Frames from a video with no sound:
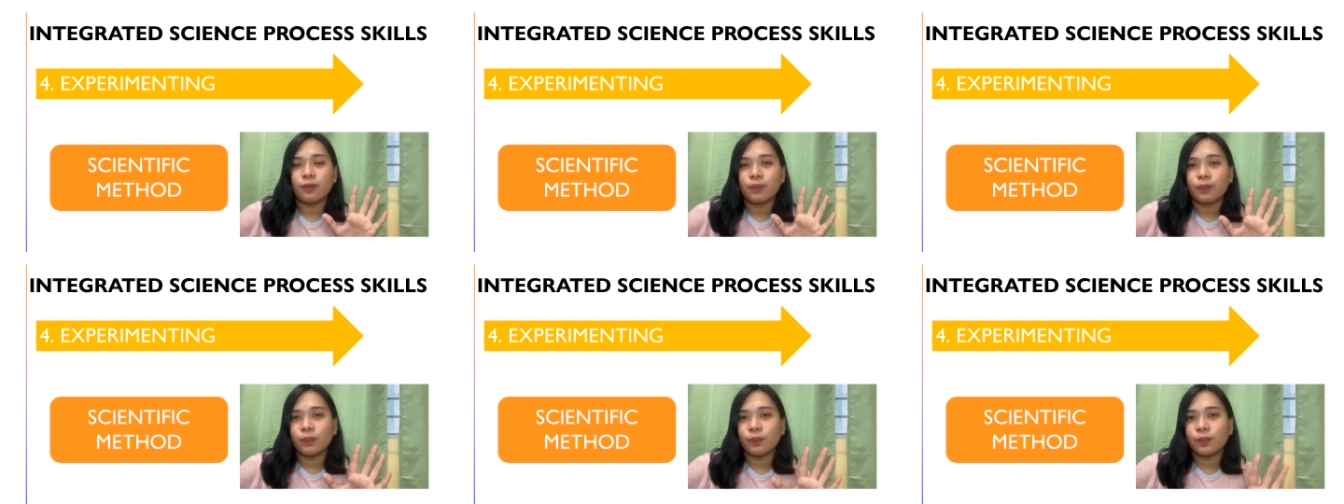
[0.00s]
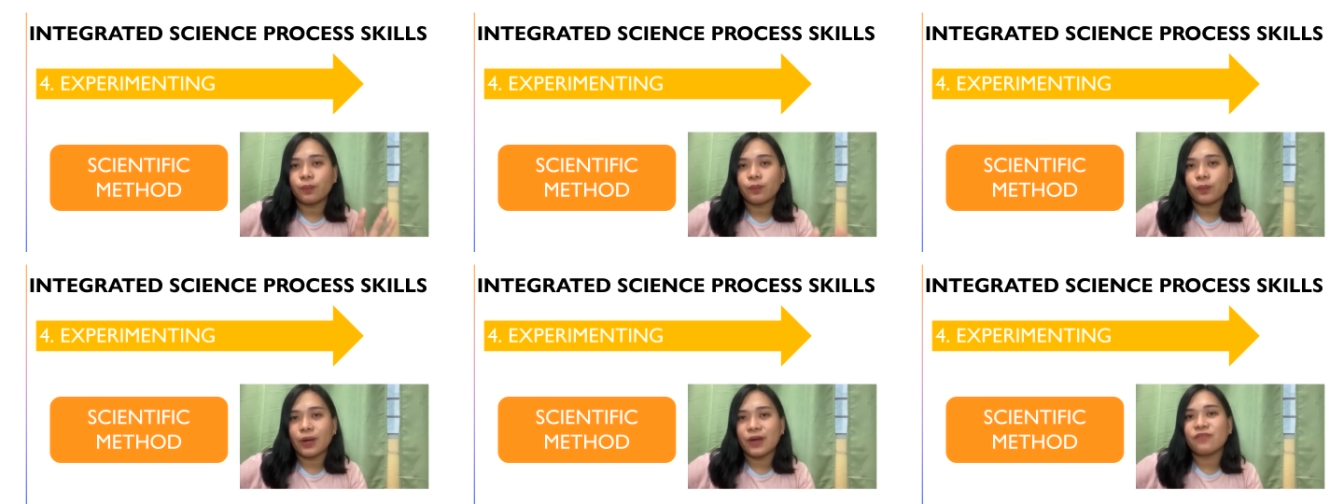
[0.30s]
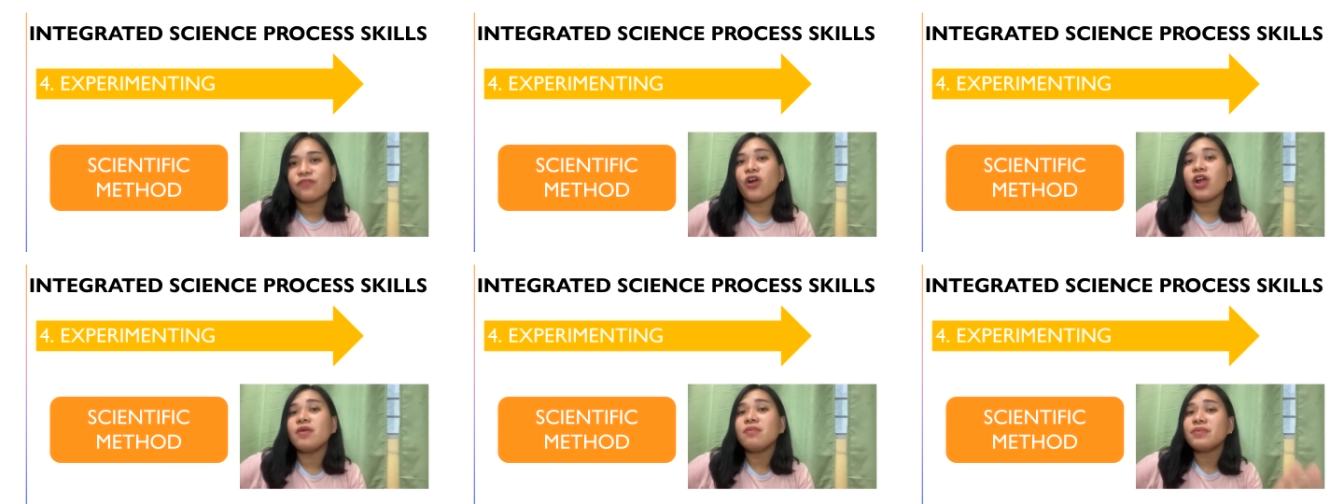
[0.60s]

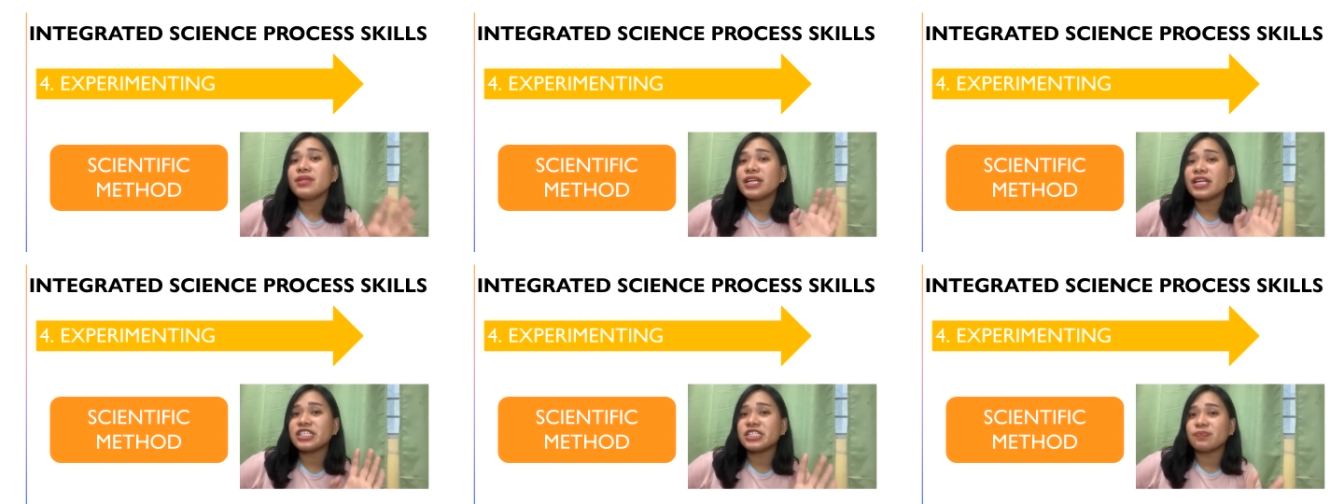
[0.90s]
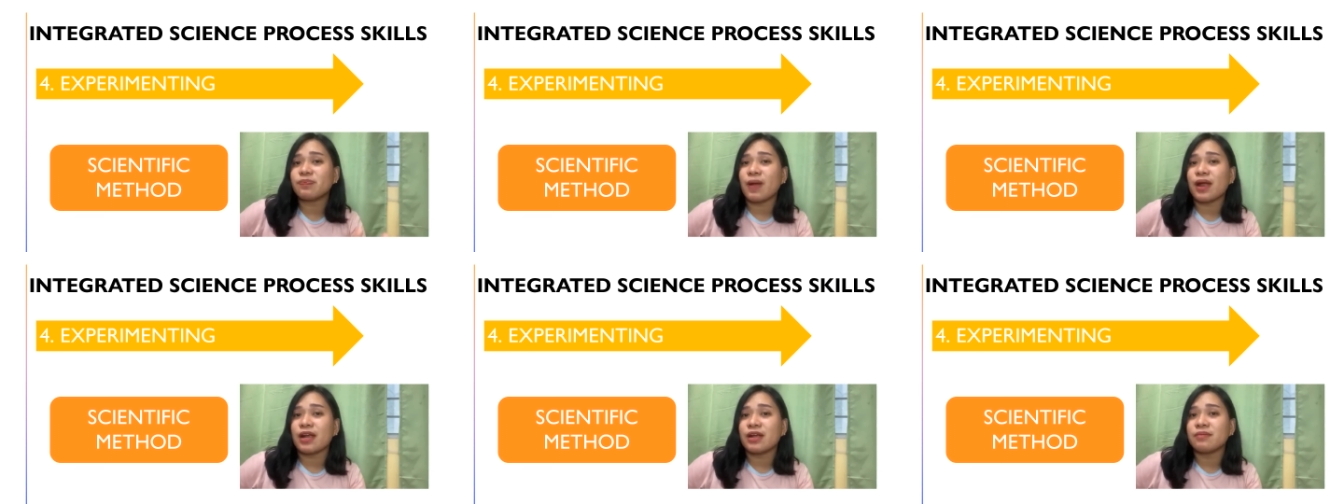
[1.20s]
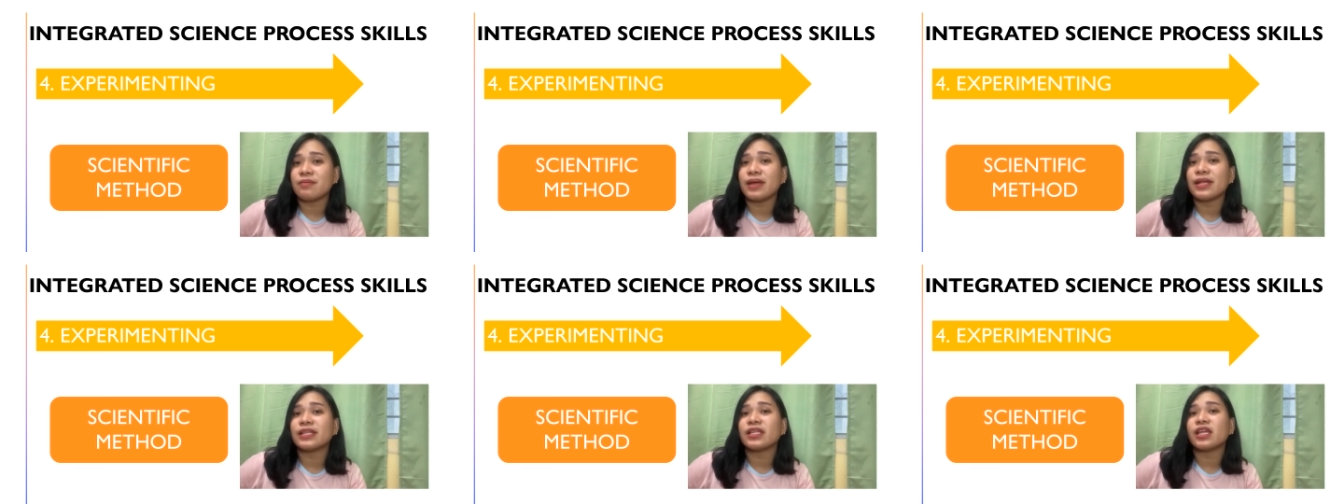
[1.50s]
perform an
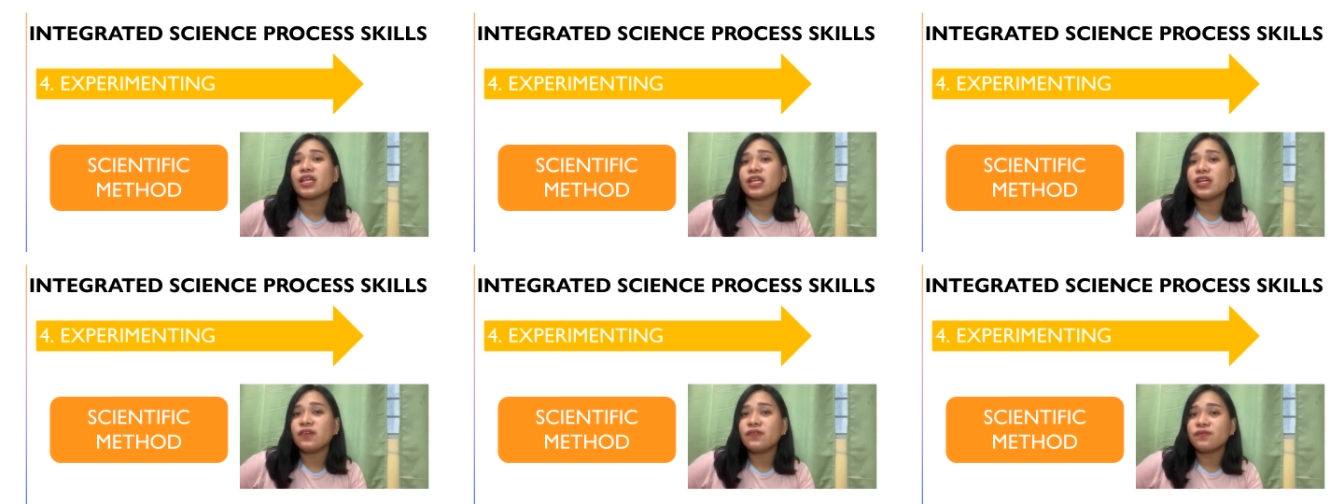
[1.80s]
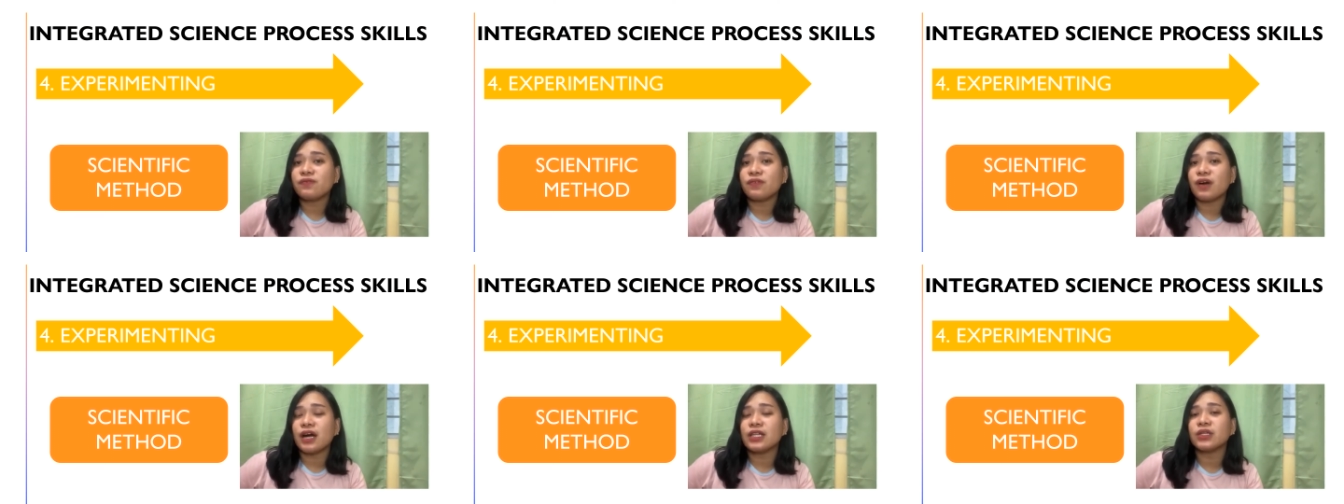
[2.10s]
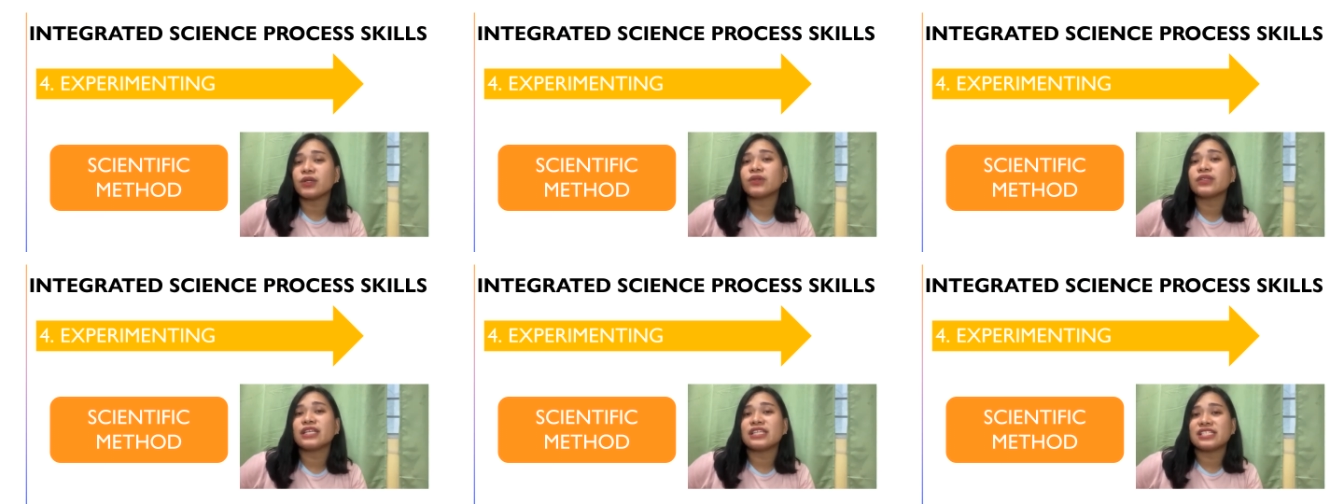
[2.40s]
experiment, you follow
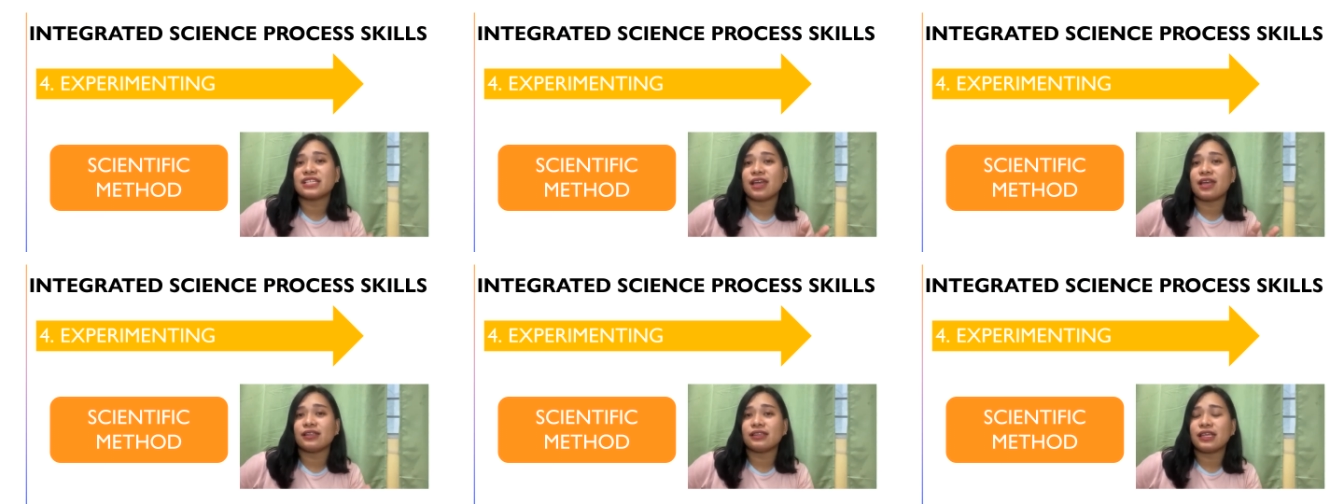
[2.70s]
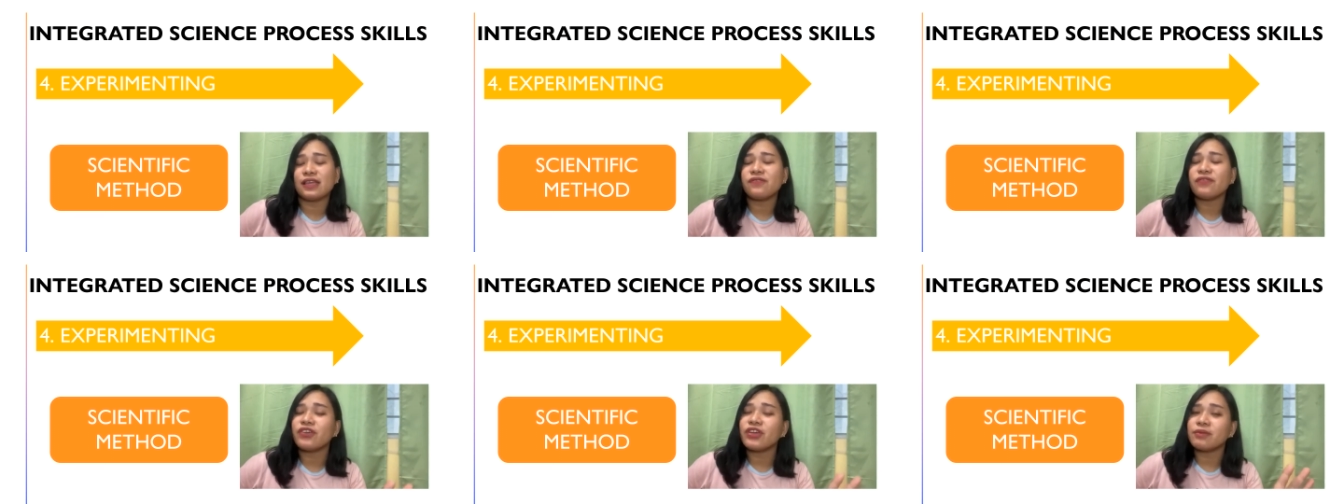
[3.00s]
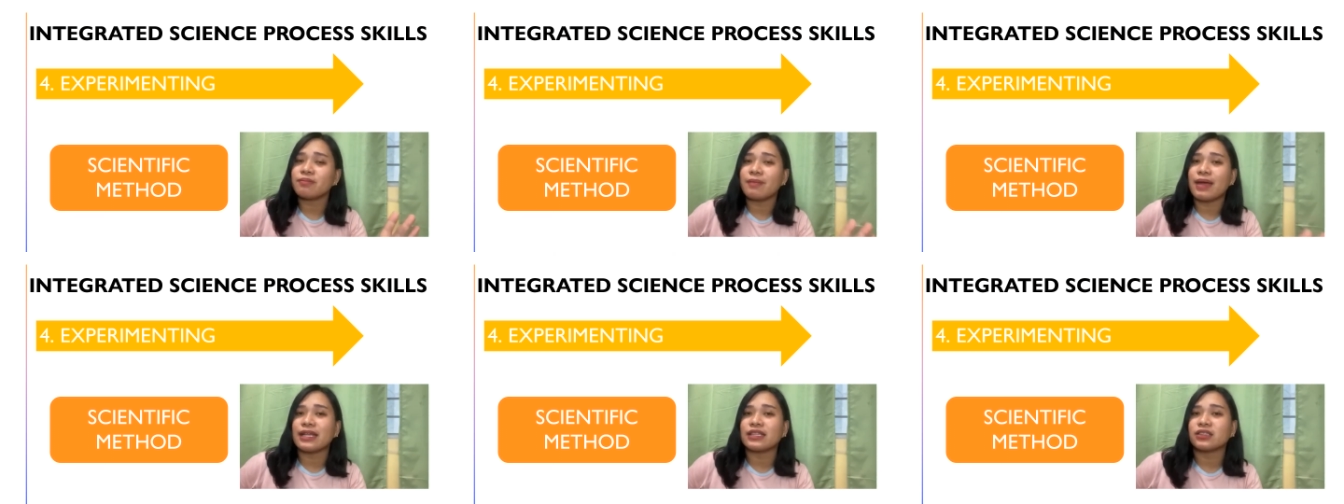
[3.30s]
the scientific
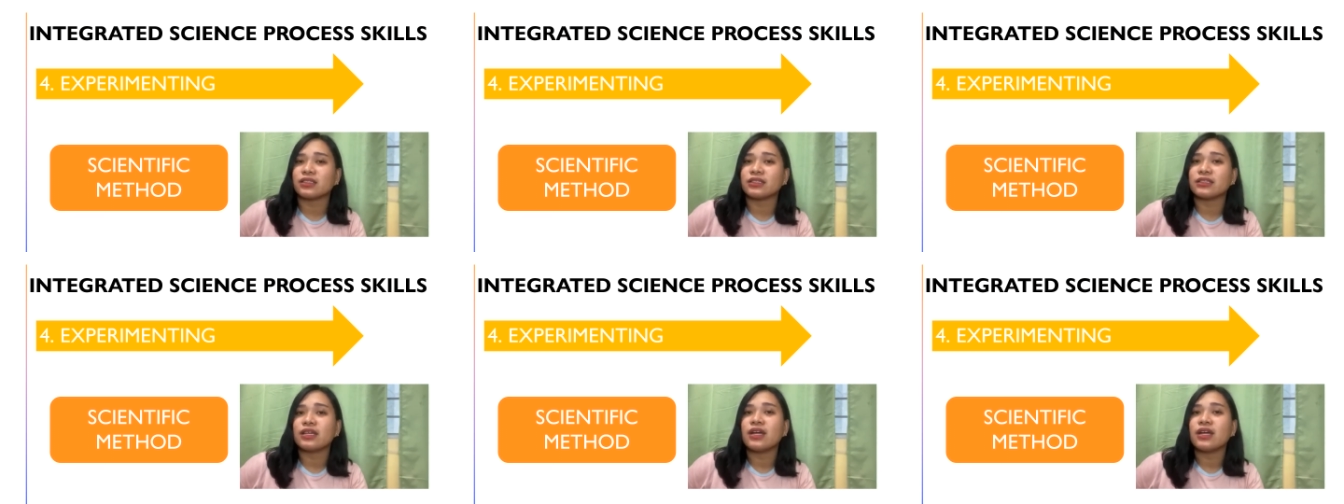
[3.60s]
method